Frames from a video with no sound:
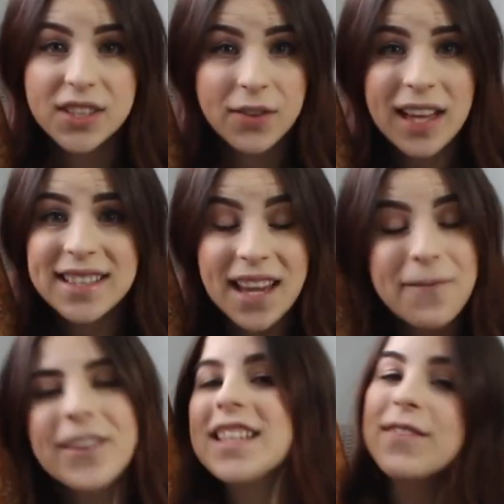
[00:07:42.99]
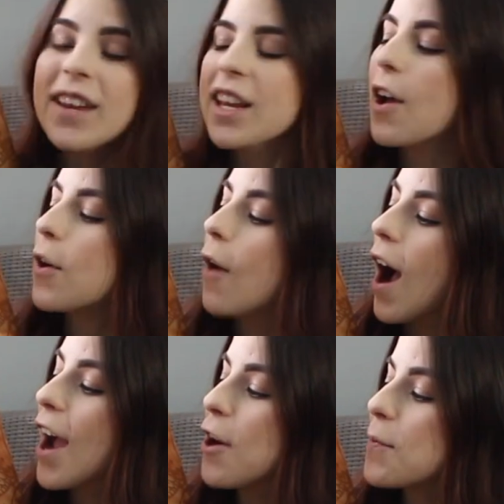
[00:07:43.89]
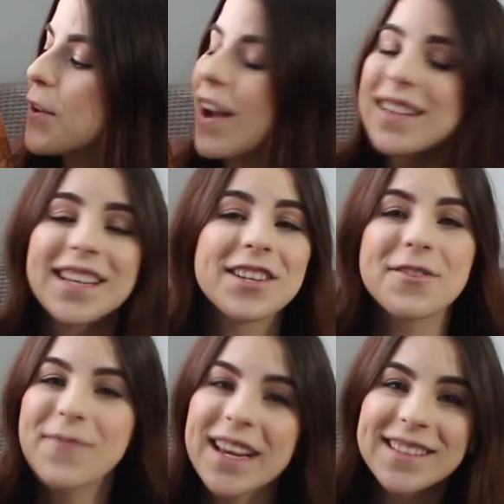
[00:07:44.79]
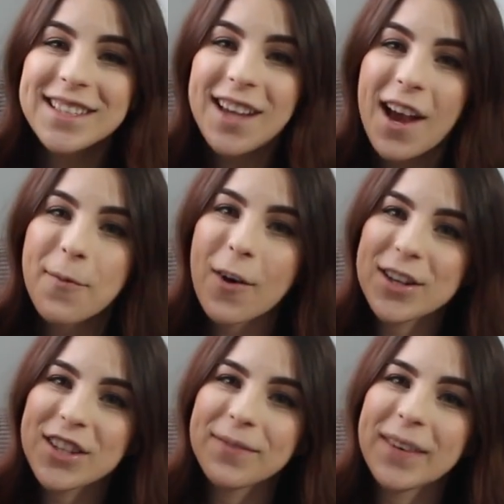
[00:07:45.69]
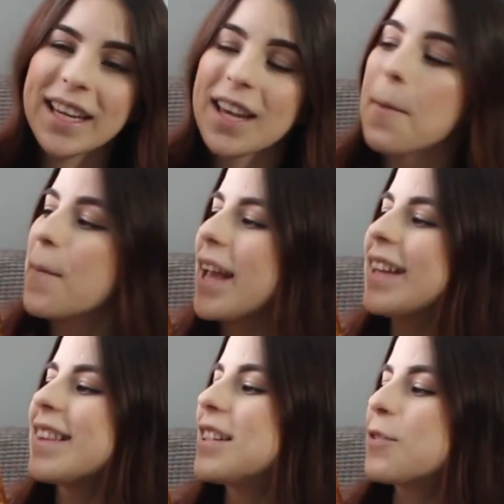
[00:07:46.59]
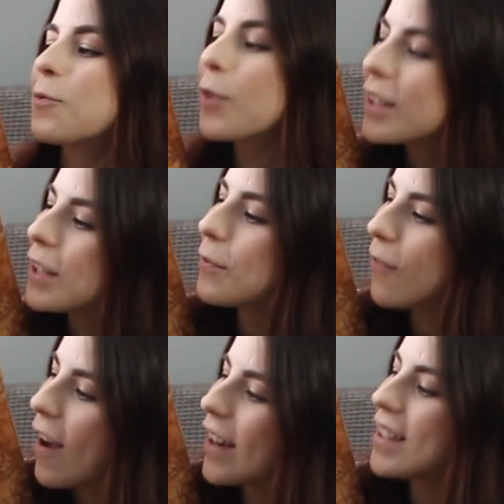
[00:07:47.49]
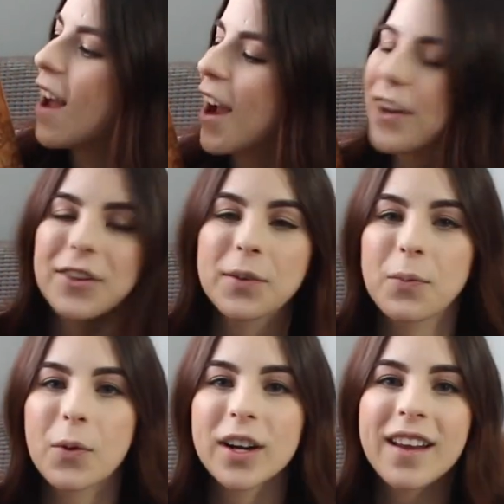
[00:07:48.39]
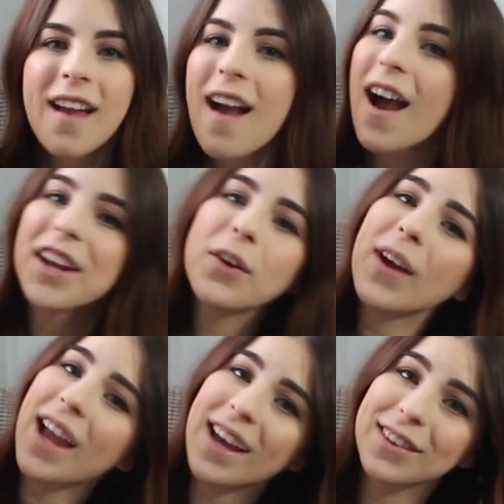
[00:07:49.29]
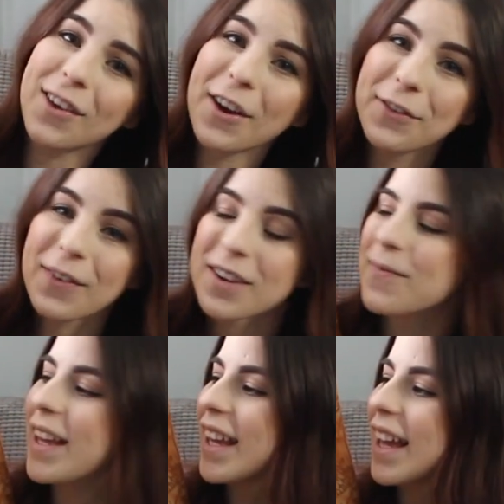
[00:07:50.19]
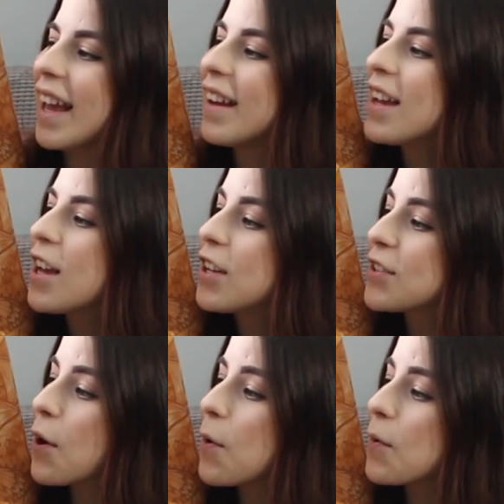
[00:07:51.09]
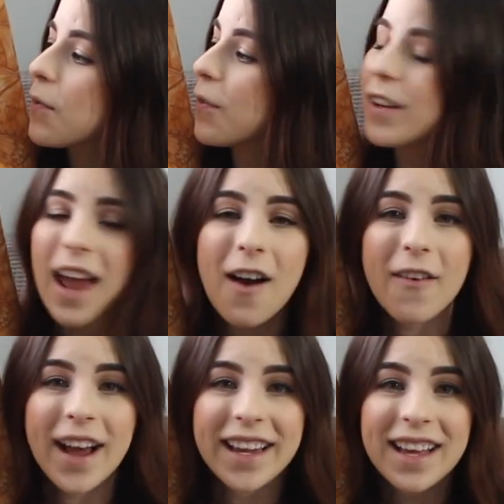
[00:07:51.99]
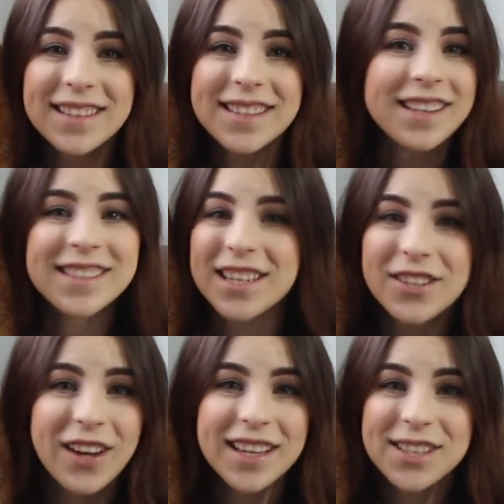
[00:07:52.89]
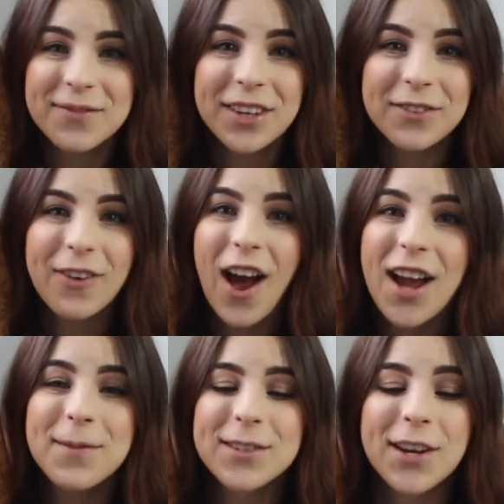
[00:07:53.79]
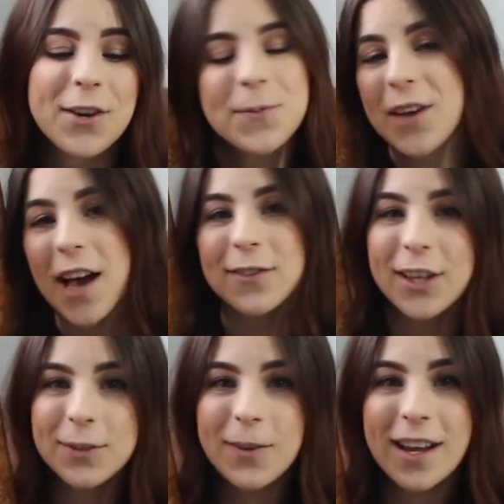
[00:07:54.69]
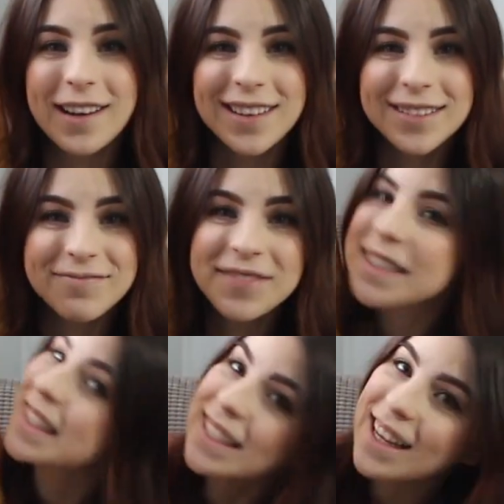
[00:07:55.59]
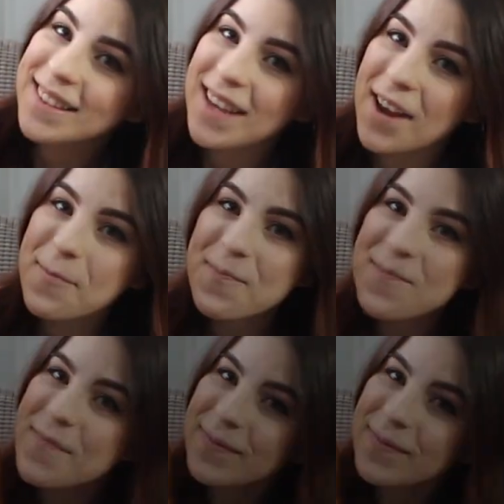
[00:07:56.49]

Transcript: So that's it for this video. I hope you guys had an amazing time watching me make this really fun ironing board. I know I had a lot of fun making it. So for now, I guess I'll send you guys some good vibes. I hope you have a good one and I'll see you next time.